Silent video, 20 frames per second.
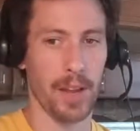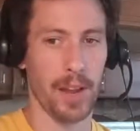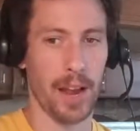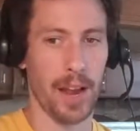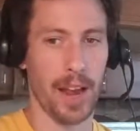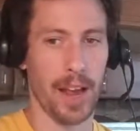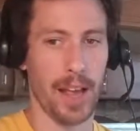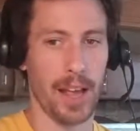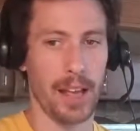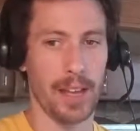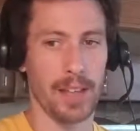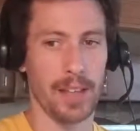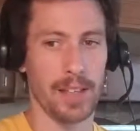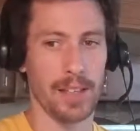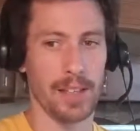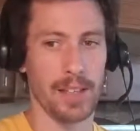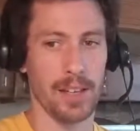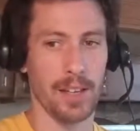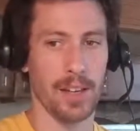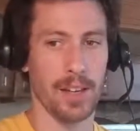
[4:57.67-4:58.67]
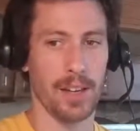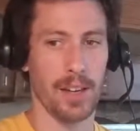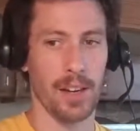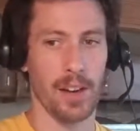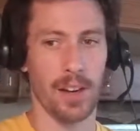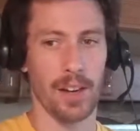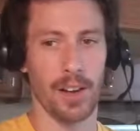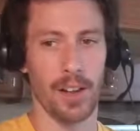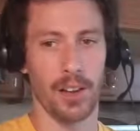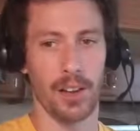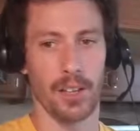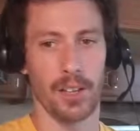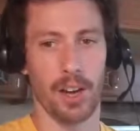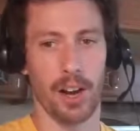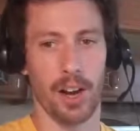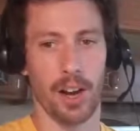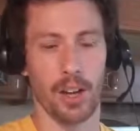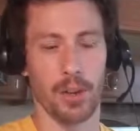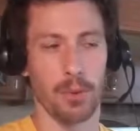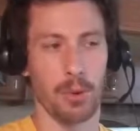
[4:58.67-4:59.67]
and Another
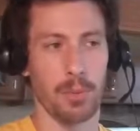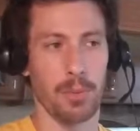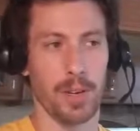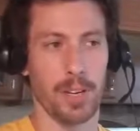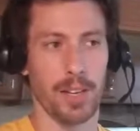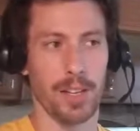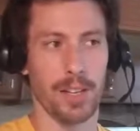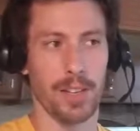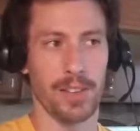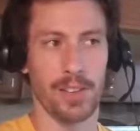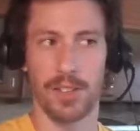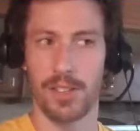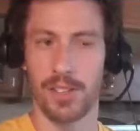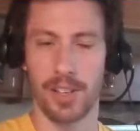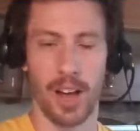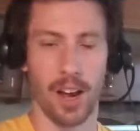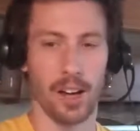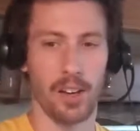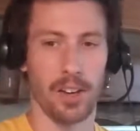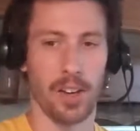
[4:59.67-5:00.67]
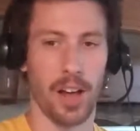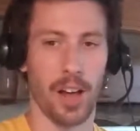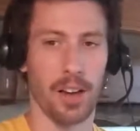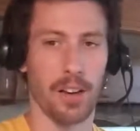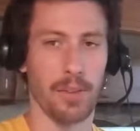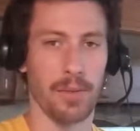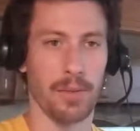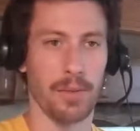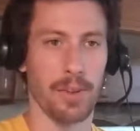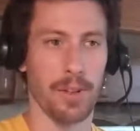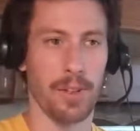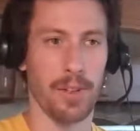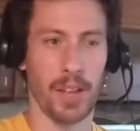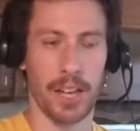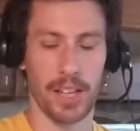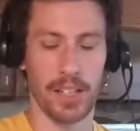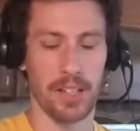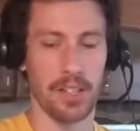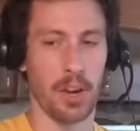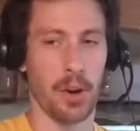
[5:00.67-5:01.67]
con would be that there's not a lot of
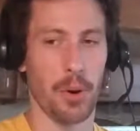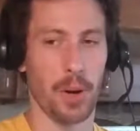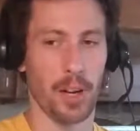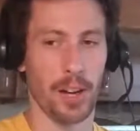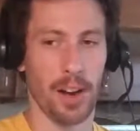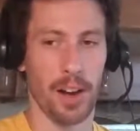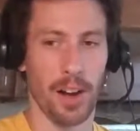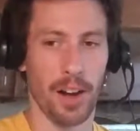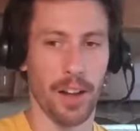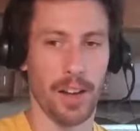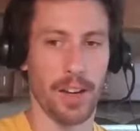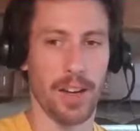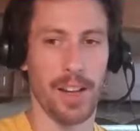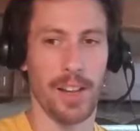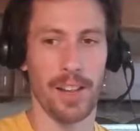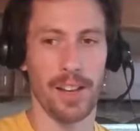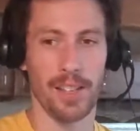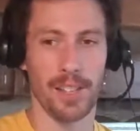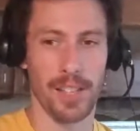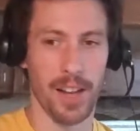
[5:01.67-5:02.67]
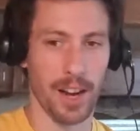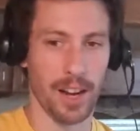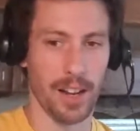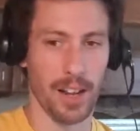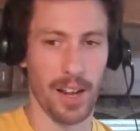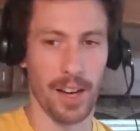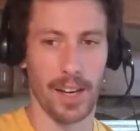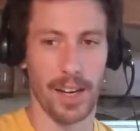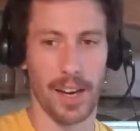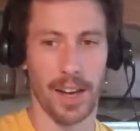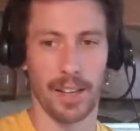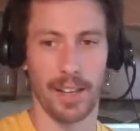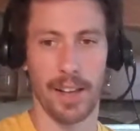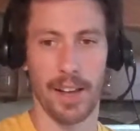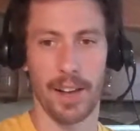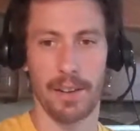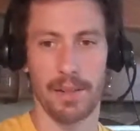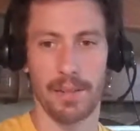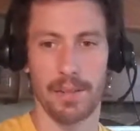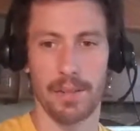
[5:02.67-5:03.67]
things going on. There's not a lot of
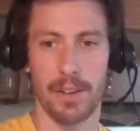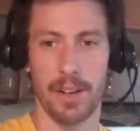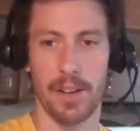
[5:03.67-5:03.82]
nightlife.